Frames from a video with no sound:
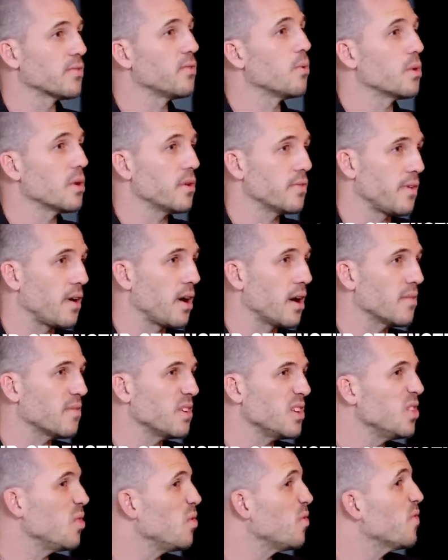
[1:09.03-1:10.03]
45
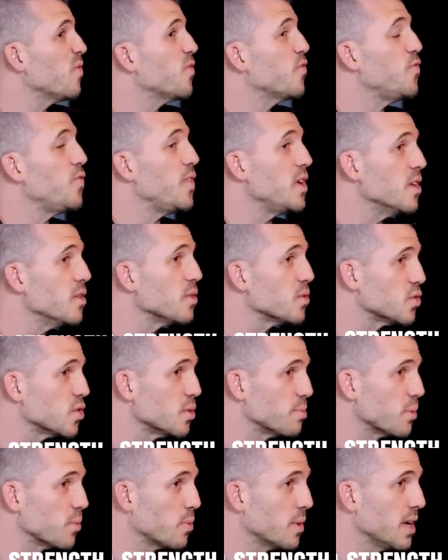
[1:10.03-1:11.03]
and you don't feel
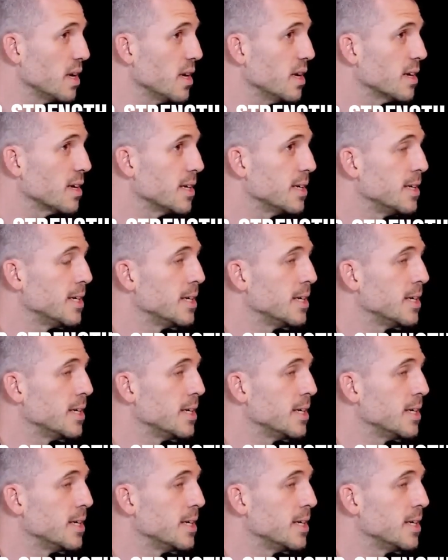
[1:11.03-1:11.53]
super weak,